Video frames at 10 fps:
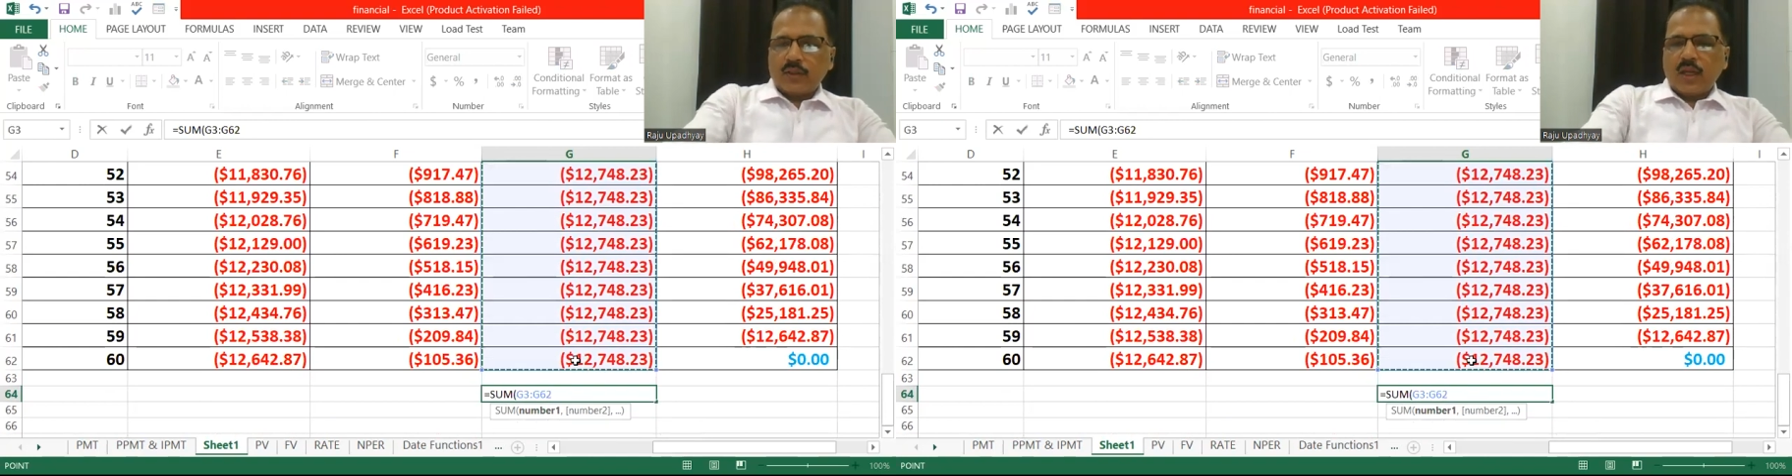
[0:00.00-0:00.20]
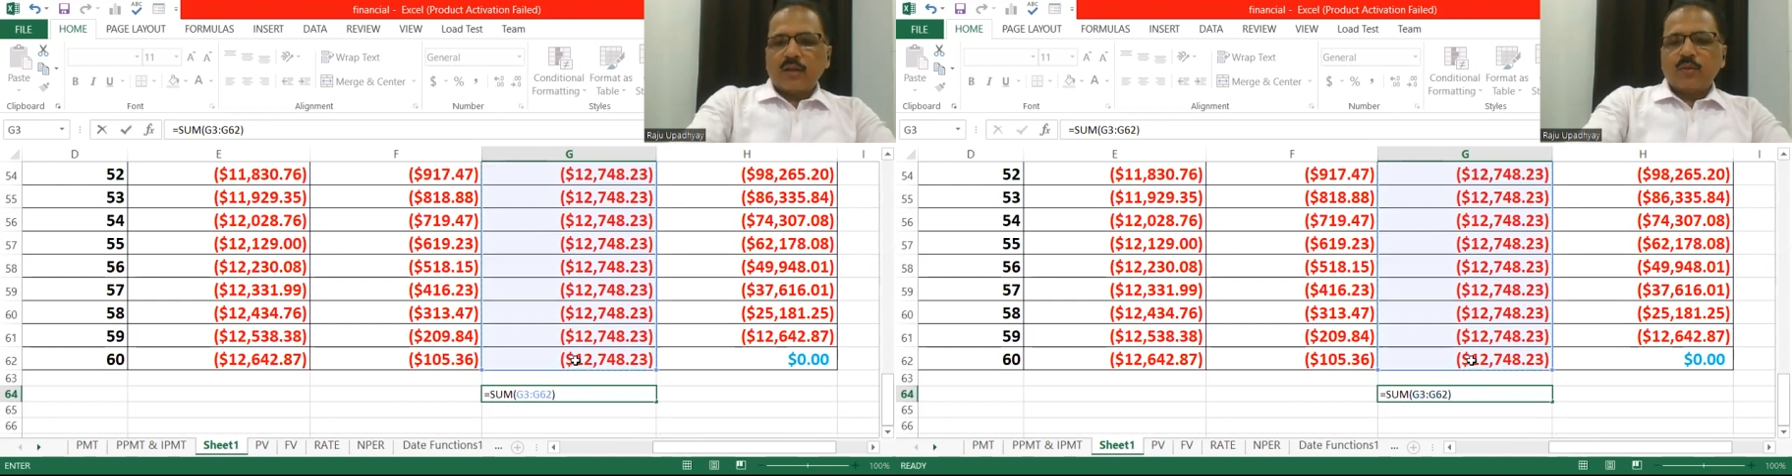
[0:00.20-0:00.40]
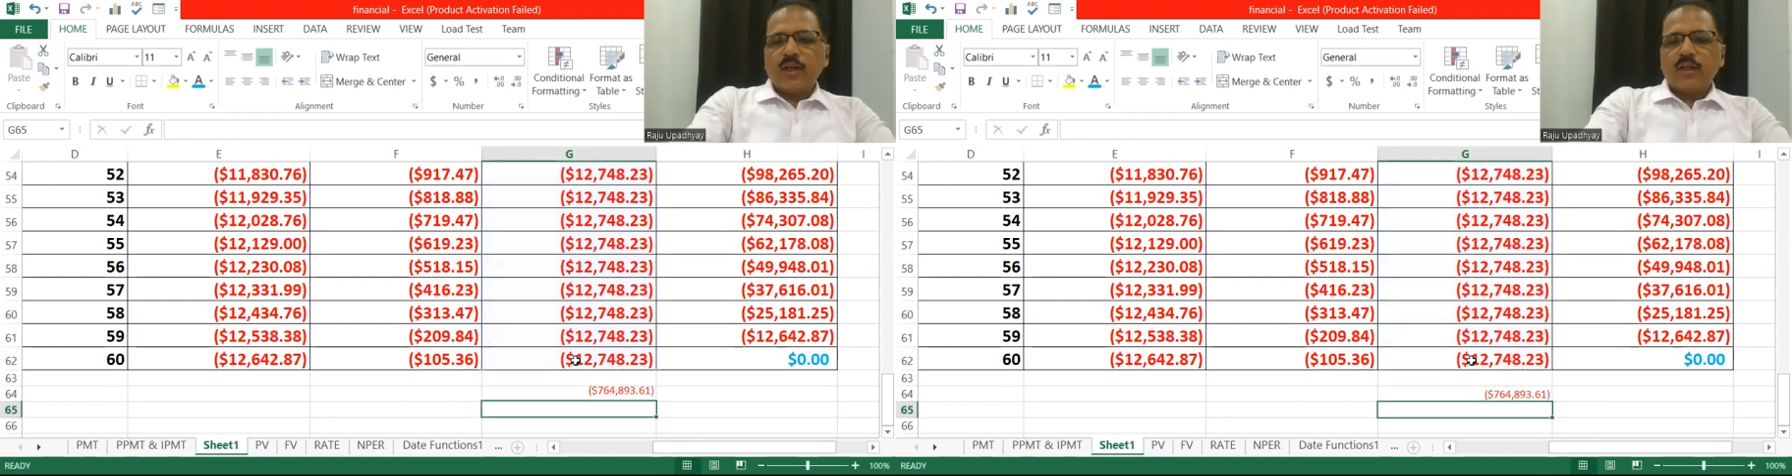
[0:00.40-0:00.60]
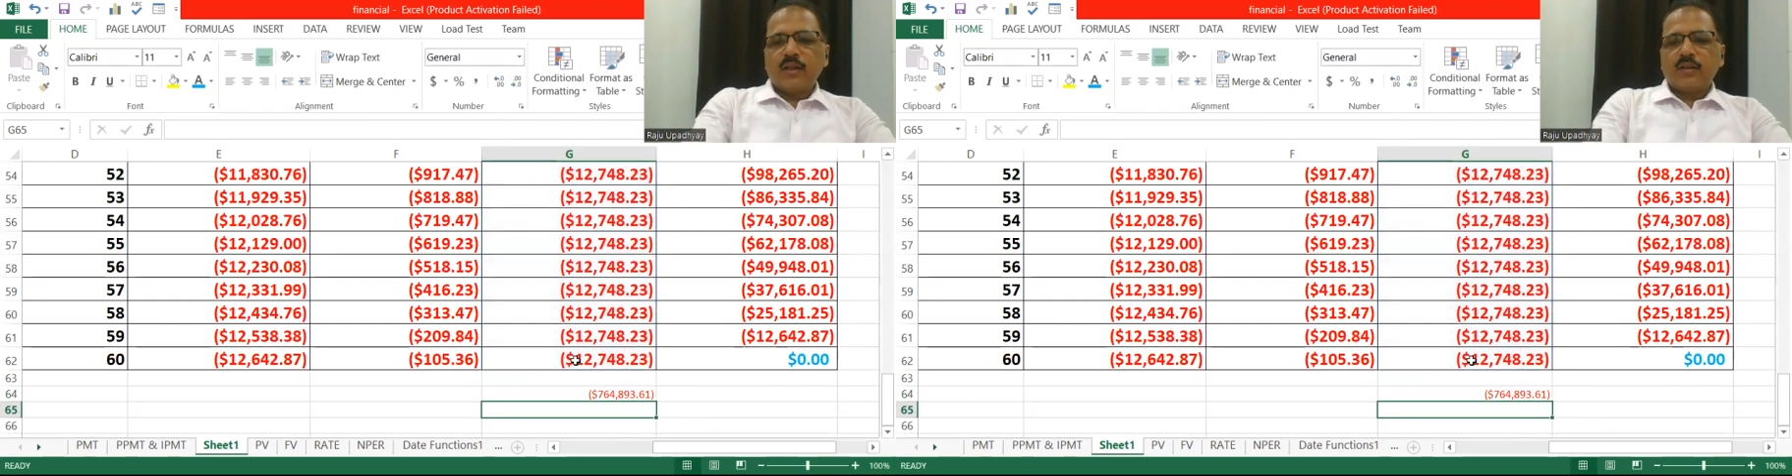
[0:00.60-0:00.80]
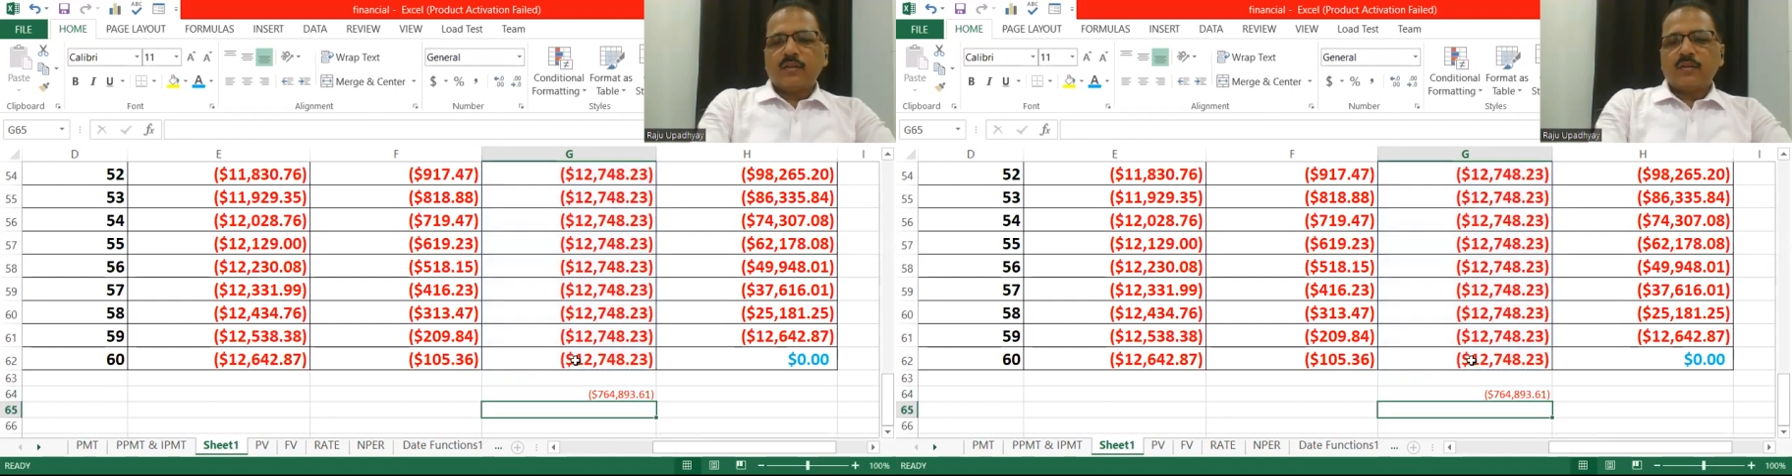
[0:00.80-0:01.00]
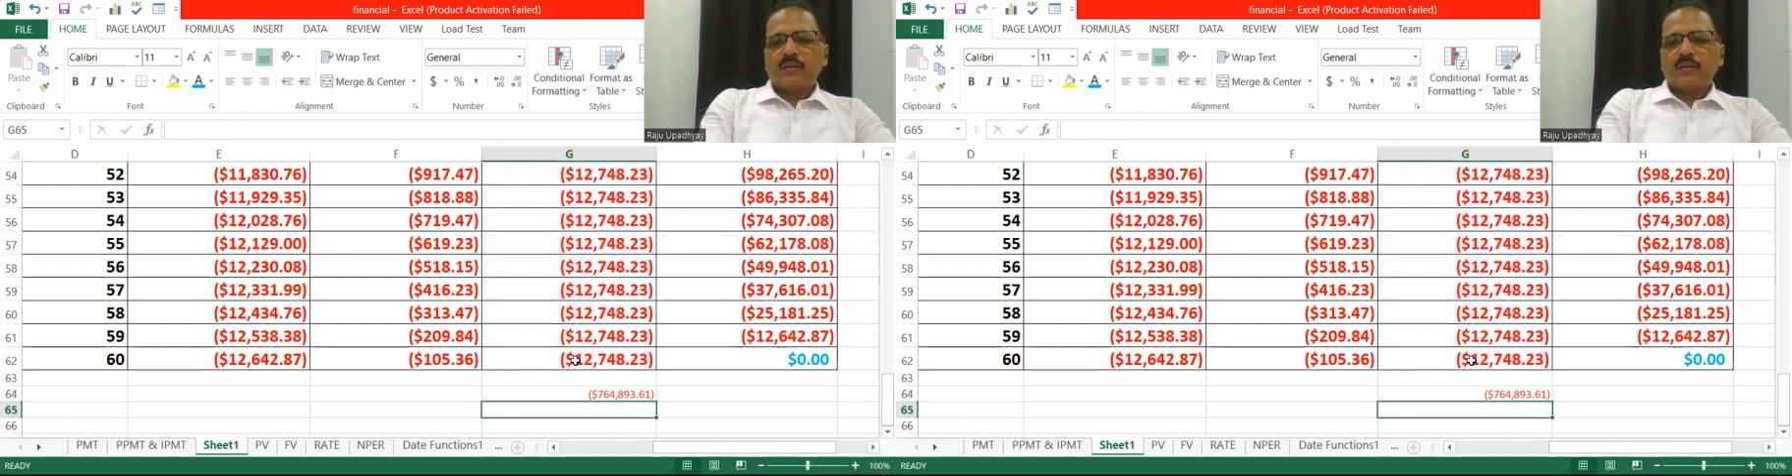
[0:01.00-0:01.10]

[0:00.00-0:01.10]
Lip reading: calculate it,